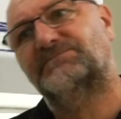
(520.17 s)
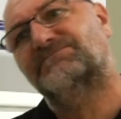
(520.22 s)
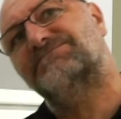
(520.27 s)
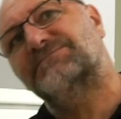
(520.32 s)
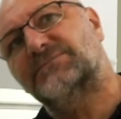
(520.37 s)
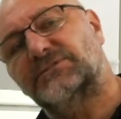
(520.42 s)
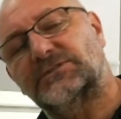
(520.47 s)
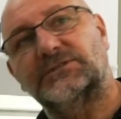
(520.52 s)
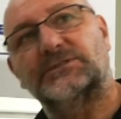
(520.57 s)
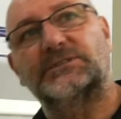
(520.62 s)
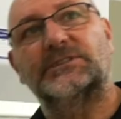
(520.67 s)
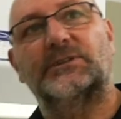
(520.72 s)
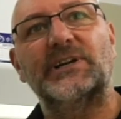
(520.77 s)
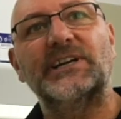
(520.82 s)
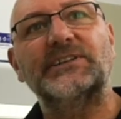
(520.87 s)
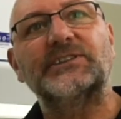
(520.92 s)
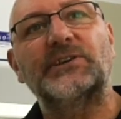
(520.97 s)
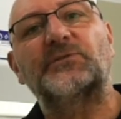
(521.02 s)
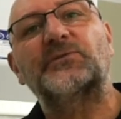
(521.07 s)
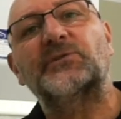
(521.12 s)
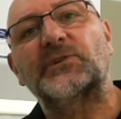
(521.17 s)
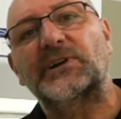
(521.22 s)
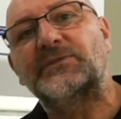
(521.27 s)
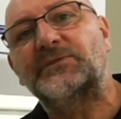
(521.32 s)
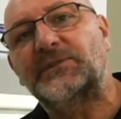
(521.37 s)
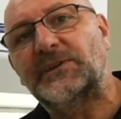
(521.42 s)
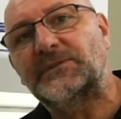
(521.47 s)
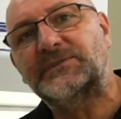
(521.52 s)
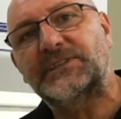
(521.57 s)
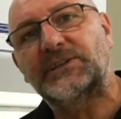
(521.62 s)

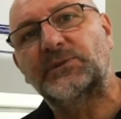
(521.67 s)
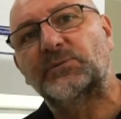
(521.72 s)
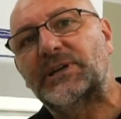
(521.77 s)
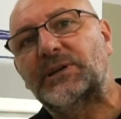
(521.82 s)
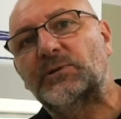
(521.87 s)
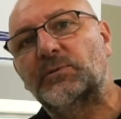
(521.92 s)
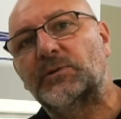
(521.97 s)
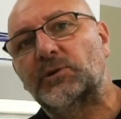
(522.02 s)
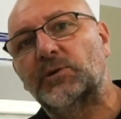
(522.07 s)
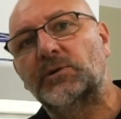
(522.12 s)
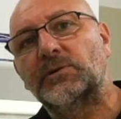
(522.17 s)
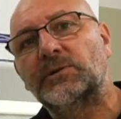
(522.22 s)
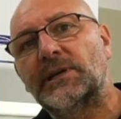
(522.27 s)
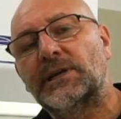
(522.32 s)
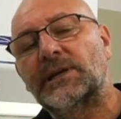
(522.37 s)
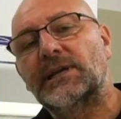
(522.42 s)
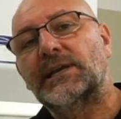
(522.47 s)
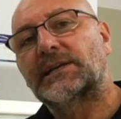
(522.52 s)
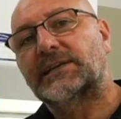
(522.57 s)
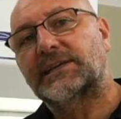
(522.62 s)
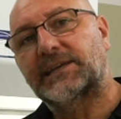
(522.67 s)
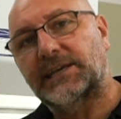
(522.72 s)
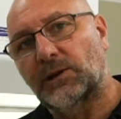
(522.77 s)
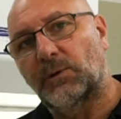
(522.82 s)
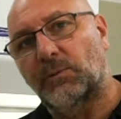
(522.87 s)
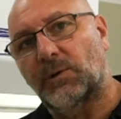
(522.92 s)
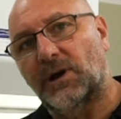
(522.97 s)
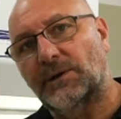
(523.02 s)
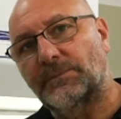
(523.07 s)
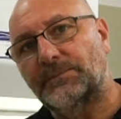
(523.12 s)
350 rear wheel
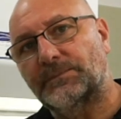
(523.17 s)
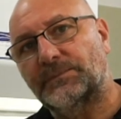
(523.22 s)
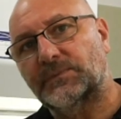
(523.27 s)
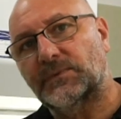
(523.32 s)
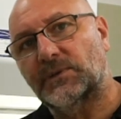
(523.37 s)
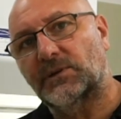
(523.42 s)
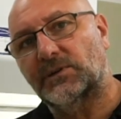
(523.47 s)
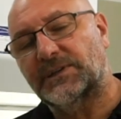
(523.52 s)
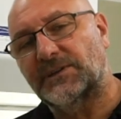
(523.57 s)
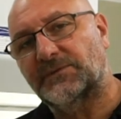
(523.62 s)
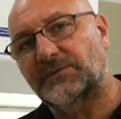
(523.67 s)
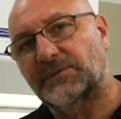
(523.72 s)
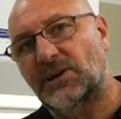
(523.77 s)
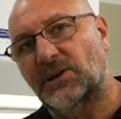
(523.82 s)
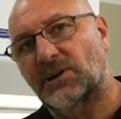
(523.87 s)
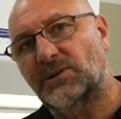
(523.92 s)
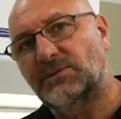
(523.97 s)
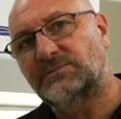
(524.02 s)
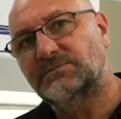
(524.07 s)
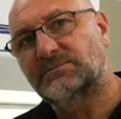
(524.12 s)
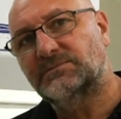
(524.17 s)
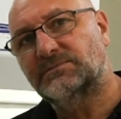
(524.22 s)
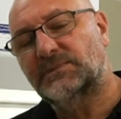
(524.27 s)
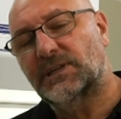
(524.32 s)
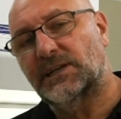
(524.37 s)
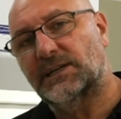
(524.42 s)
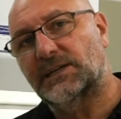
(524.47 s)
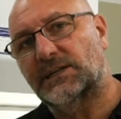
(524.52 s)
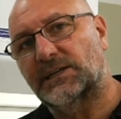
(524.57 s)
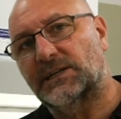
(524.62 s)
kilowatt on ethanol,
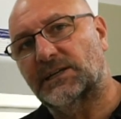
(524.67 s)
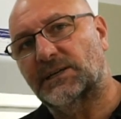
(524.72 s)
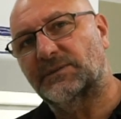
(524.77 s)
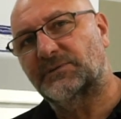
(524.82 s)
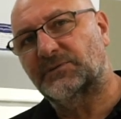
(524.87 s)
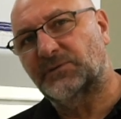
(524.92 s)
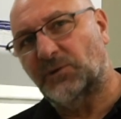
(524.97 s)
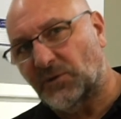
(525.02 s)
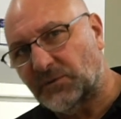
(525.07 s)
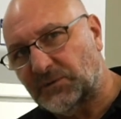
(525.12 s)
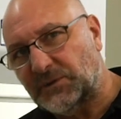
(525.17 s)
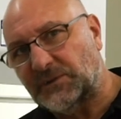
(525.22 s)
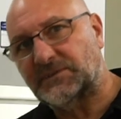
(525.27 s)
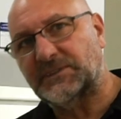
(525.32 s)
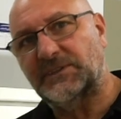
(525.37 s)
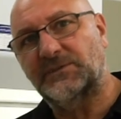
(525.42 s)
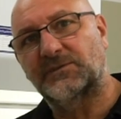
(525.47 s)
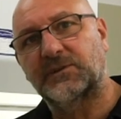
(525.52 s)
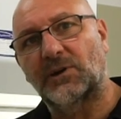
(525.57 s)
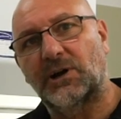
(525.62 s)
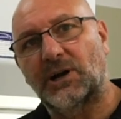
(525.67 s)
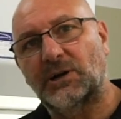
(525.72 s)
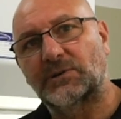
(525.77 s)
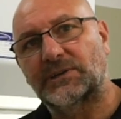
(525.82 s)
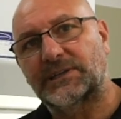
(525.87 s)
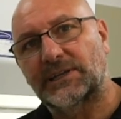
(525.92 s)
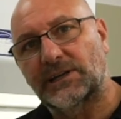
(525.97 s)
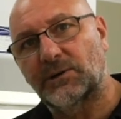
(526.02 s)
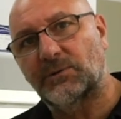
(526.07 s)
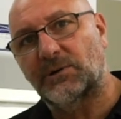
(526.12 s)
450
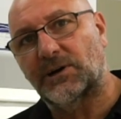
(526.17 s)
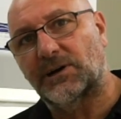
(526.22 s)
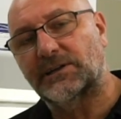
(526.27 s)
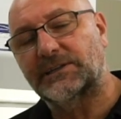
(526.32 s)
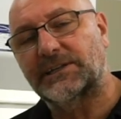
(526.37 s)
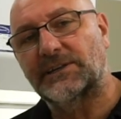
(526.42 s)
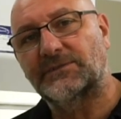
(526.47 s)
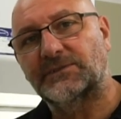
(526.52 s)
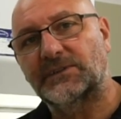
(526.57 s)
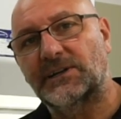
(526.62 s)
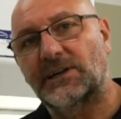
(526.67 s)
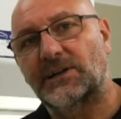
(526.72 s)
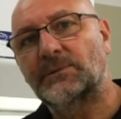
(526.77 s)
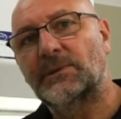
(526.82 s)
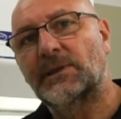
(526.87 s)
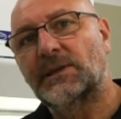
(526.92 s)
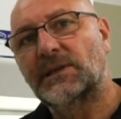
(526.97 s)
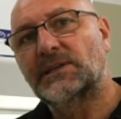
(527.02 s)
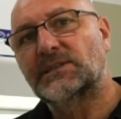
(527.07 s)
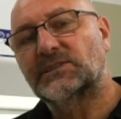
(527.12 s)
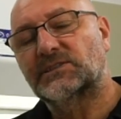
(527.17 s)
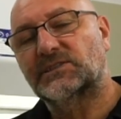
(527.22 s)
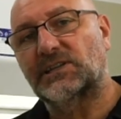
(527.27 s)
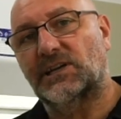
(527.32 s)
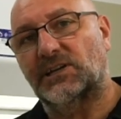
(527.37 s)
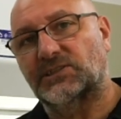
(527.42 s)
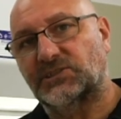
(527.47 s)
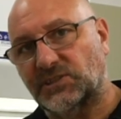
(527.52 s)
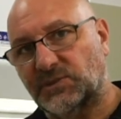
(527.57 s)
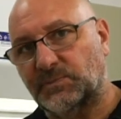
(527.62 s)
flywheel kilowatt on ethanol.
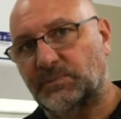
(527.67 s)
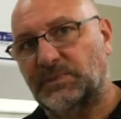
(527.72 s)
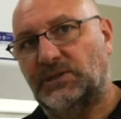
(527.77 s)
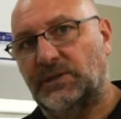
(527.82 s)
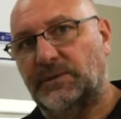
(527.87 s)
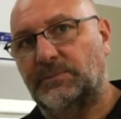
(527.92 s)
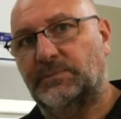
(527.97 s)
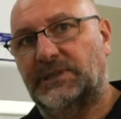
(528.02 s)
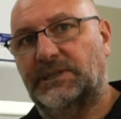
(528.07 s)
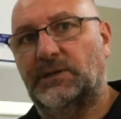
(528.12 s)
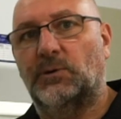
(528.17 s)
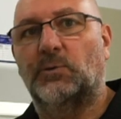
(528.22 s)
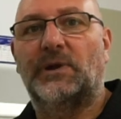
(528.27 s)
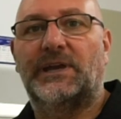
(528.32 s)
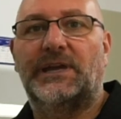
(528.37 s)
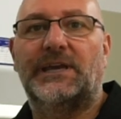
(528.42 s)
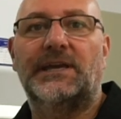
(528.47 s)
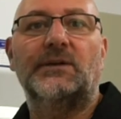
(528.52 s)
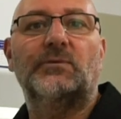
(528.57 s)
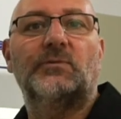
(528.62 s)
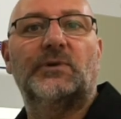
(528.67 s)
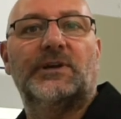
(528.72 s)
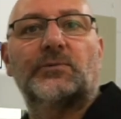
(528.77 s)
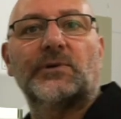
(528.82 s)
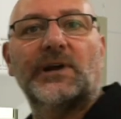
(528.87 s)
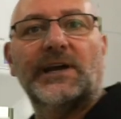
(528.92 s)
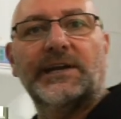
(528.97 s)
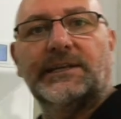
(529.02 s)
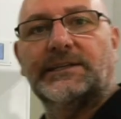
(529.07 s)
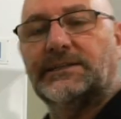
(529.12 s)
So just be aware, we're
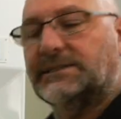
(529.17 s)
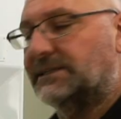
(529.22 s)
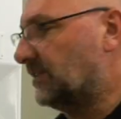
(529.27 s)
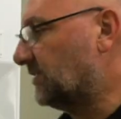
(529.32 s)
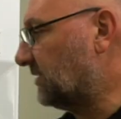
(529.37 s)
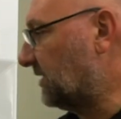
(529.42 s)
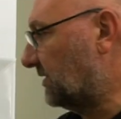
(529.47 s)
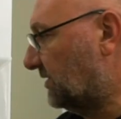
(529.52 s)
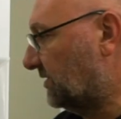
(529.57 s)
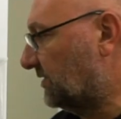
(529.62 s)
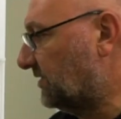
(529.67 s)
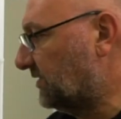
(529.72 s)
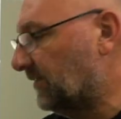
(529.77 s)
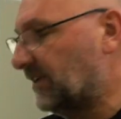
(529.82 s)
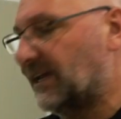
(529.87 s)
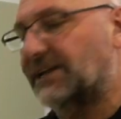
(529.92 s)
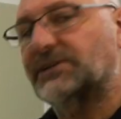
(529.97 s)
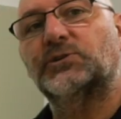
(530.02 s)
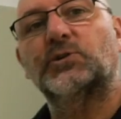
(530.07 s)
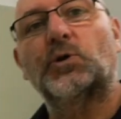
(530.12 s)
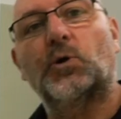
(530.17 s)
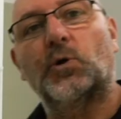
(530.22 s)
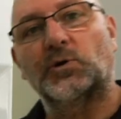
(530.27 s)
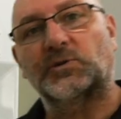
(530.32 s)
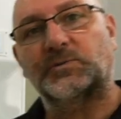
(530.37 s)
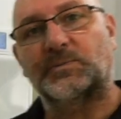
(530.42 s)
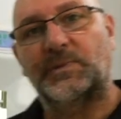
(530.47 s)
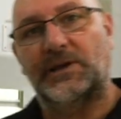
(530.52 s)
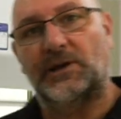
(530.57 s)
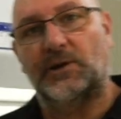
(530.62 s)
rating this at 700
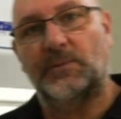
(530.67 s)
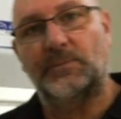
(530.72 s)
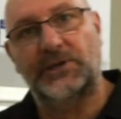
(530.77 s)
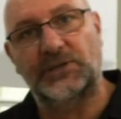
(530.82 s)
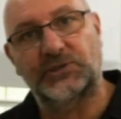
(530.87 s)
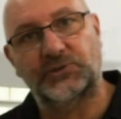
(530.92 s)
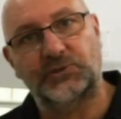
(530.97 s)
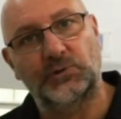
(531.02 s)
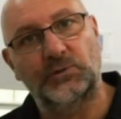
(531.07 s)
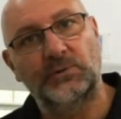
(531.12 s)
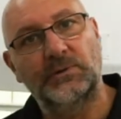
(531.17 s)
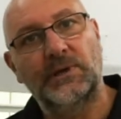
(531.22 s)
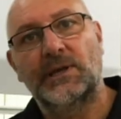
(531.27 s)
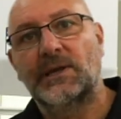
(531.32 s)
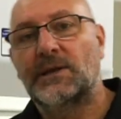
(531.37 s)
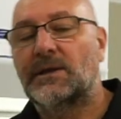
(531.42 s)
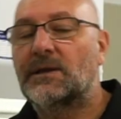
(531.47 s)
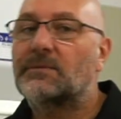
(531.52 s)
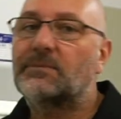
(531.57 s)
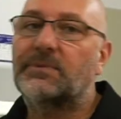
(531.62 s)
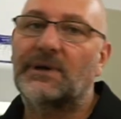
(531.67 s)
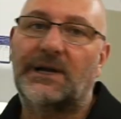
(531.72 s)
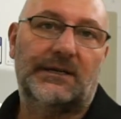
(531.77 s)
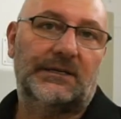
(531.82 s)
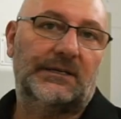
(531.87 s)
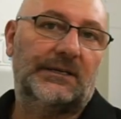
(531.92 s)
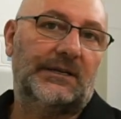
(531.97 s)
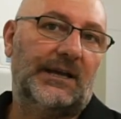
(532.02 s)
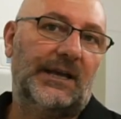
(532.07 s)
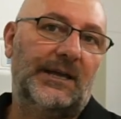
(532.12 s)
horsepower petrol,
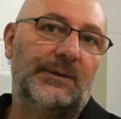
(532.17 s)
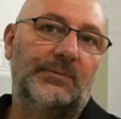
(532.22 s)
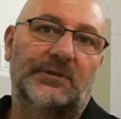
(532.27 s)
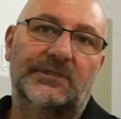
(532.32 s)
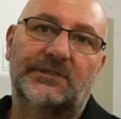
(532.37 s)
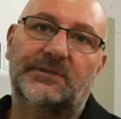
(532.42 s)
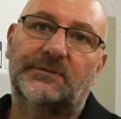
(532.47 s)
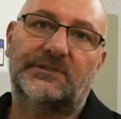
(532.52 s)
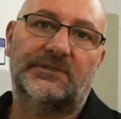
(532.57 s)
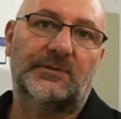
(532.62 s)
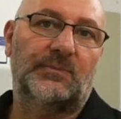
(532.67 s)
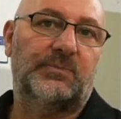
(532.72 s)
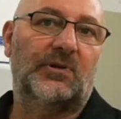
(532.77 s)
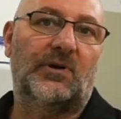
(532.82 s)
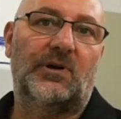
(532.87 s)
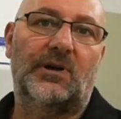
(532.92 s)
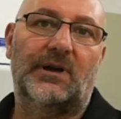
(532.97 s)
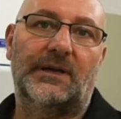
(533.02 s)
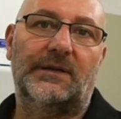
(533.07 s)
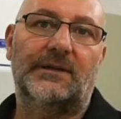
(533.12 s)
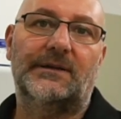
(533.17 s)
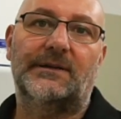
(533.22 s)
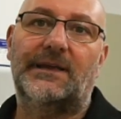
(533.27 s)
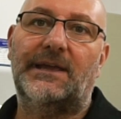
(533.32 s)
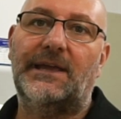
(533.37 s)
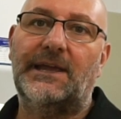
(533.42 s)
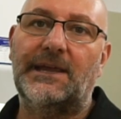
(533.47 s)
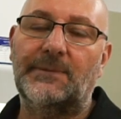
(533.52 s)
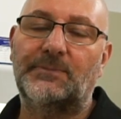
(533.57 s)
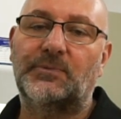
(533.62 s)
but able to supply
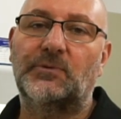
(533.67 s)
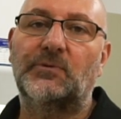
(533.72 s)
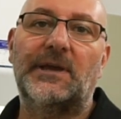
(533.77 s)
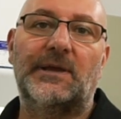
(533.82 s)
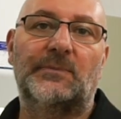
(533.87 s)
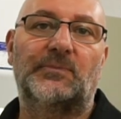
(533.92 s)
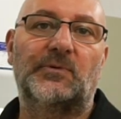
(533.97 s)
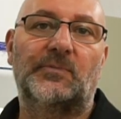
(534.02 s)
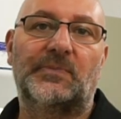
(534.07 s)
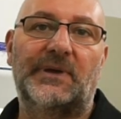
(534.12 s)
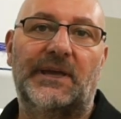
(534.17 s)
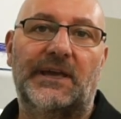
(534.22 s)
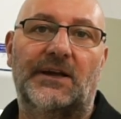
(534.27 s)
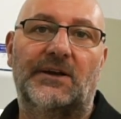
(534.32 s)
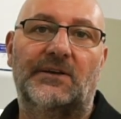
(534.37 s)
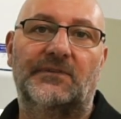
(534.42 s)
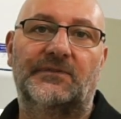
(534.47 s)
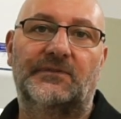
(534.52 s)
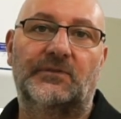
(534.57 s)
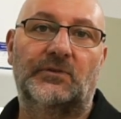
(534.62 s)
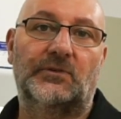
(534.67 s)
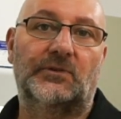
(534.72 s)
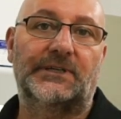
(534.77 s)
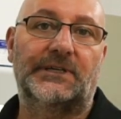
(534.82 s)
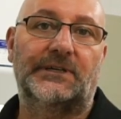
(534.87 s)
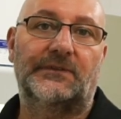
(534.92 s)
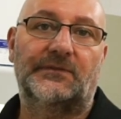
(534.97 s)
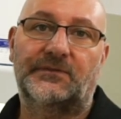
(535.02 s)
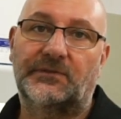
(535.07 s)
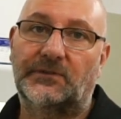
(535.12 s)
ample power for your